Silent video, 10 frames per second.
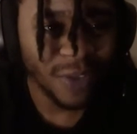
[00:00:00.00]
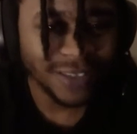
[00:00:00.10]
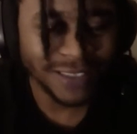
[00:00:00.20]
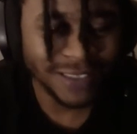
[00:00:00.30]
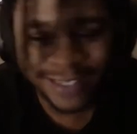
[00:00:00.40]

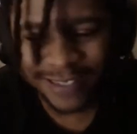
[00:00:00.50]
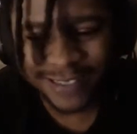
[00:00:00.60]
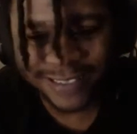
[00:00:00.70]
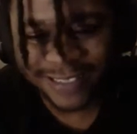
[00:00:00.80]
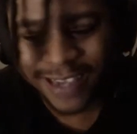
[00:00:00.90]

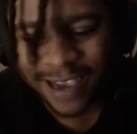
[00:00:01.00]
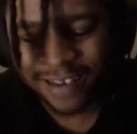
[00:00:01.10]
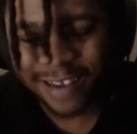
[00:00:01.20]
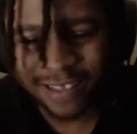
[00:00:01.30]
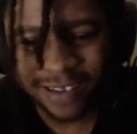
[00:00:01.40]
seeing how
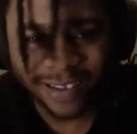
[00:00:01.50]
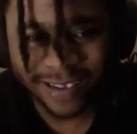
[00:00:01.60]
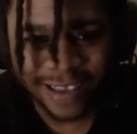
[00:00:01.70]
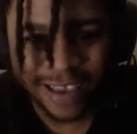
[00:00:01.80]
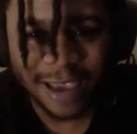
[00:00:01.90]
they look in
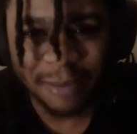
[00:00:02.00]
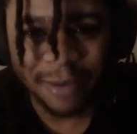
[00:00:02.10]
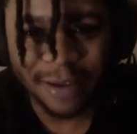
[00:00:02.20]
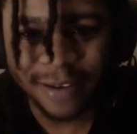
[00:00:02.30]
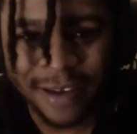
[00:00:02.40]
the game,
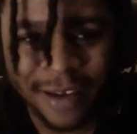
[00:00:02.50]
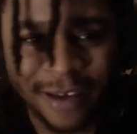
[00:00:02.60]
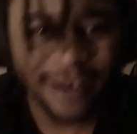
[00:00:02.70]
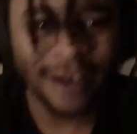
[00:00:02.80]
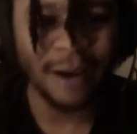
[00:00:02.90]
and
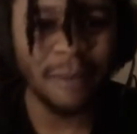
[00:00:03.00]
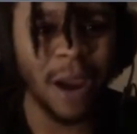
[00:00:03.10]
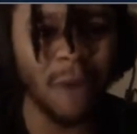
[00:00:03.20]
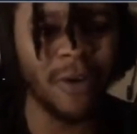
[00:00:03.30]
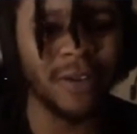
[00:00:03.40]

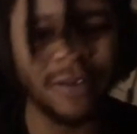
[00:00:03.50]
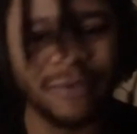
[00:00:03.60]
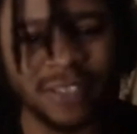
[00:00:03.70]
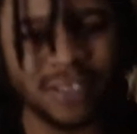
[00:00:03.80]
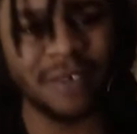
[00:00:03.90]
everybody wearing
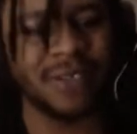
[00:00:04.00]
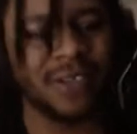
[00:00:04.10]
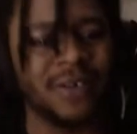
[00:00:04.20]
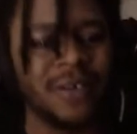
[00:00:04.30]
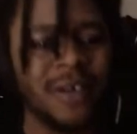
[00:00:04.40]
different stuff.
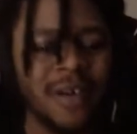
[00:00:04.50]
So,